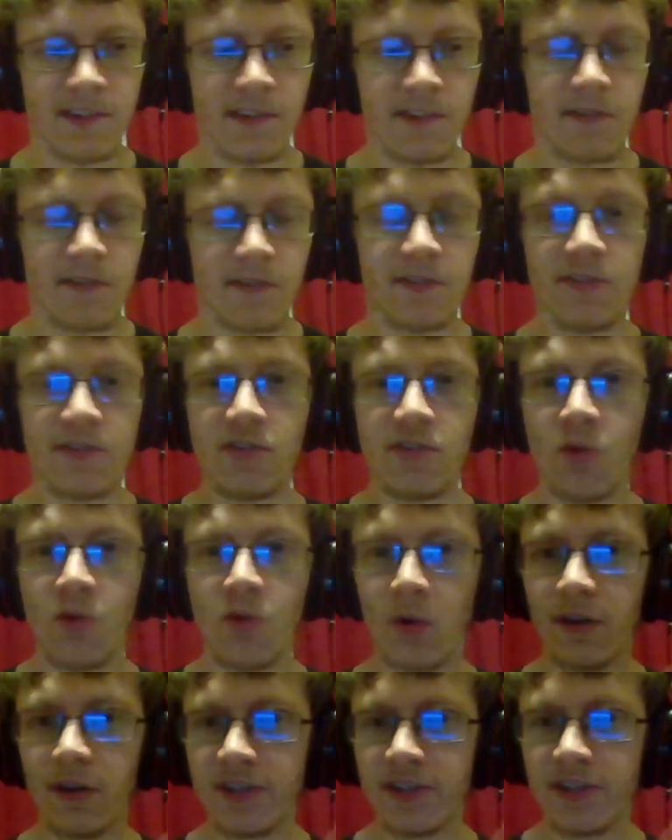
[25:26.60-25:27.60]

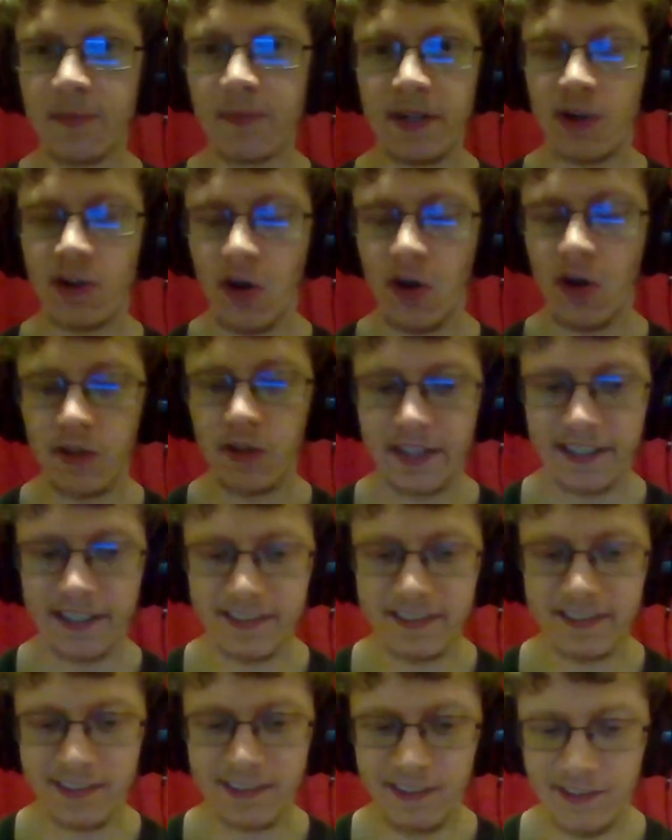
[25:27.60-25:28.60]
Nora's been calling it
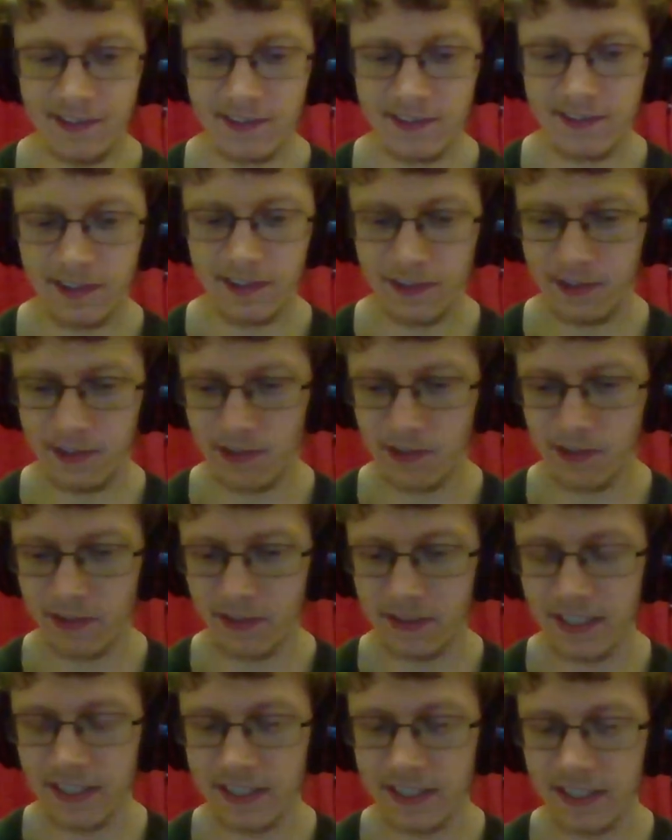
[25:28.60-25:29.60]

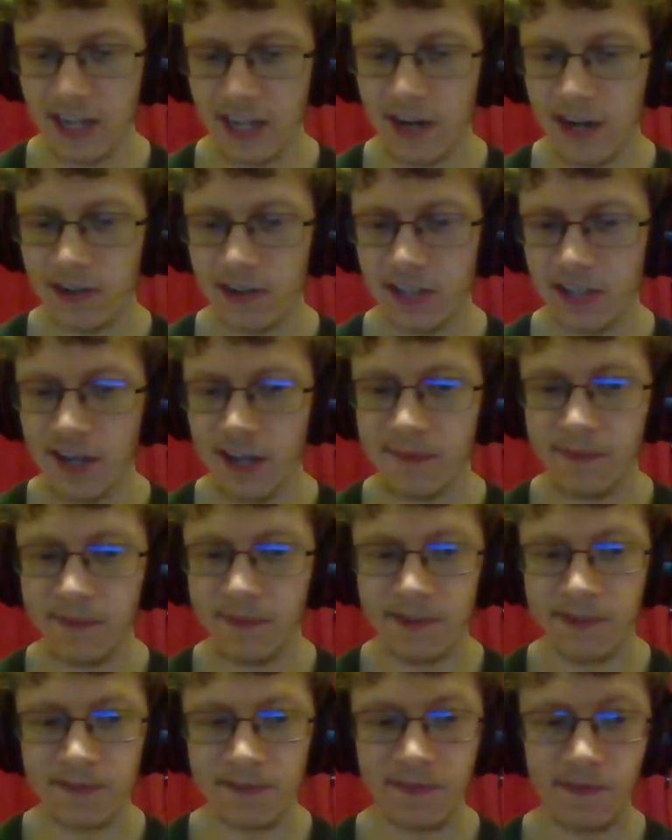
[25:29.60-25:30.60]
the entire time.
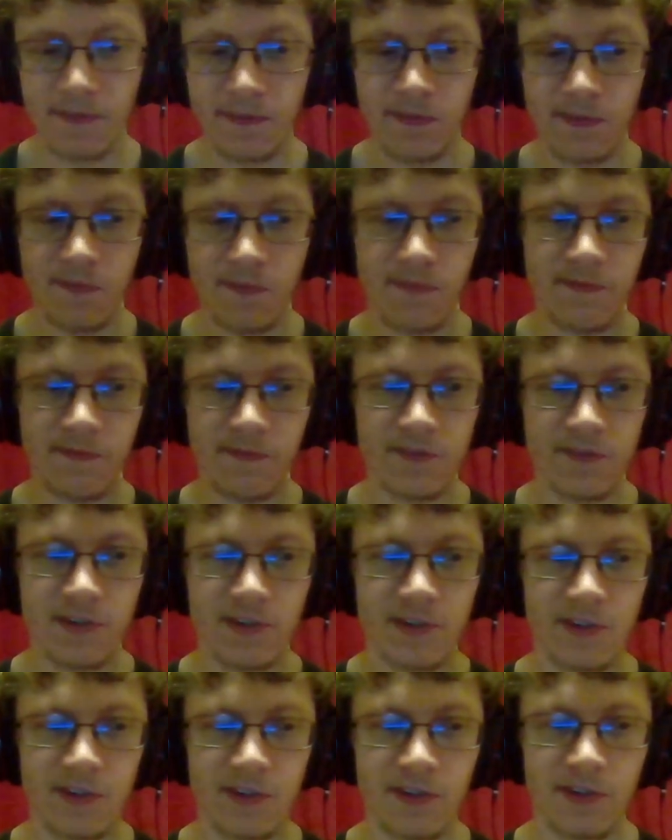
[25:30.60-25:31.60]

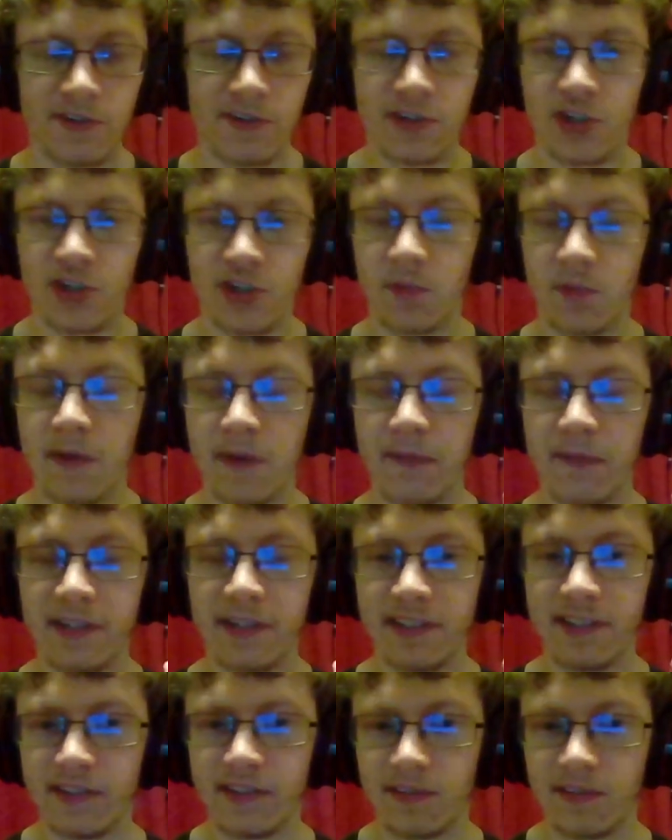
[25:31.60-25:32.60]
She'll
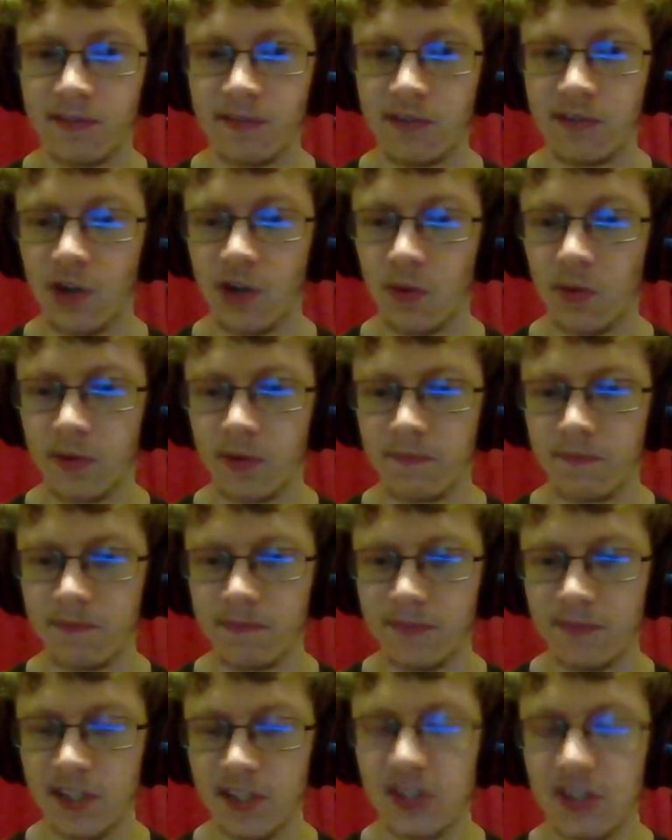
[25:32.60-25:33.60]
probably go with
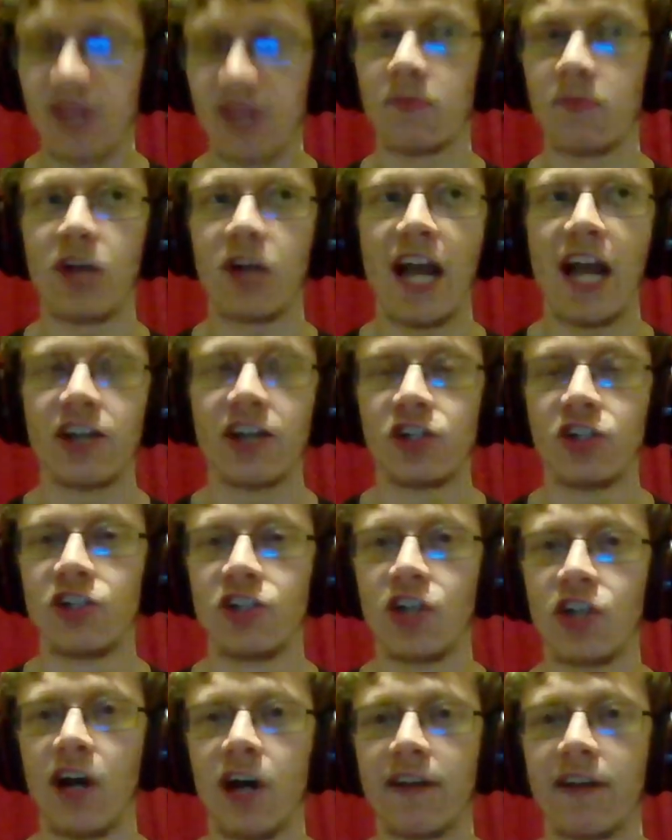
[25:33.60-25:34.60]
the same reaction
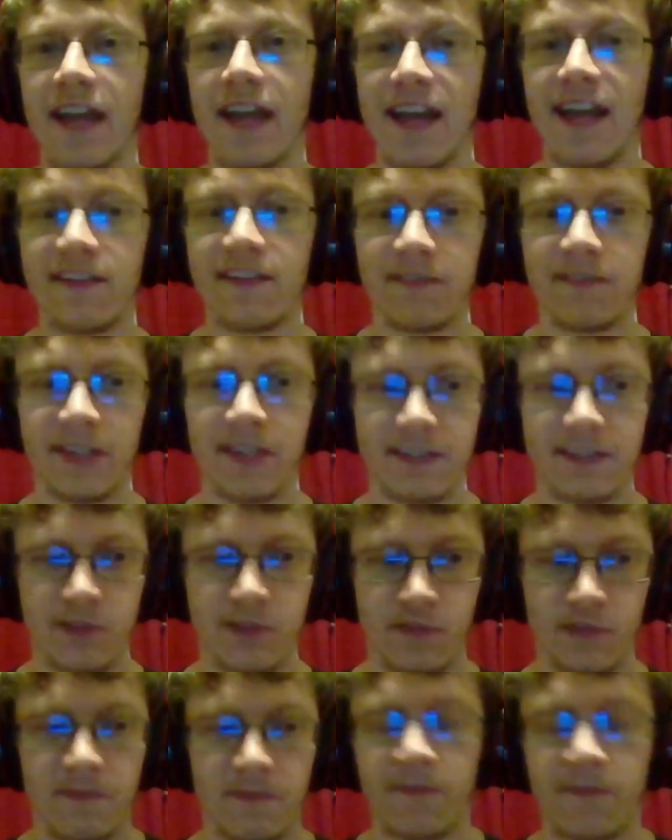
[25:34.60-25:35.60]
John had, like,
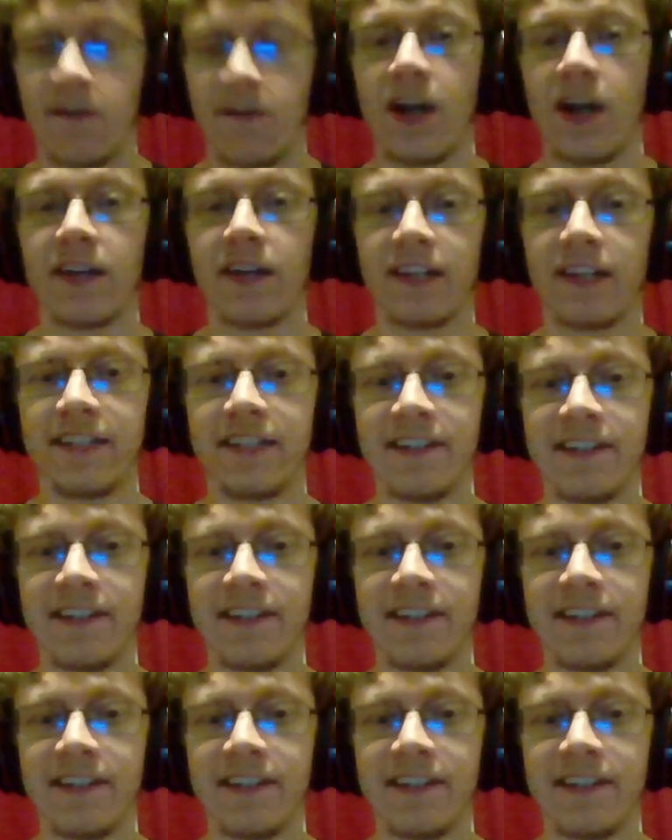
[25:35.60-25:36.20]
just finally.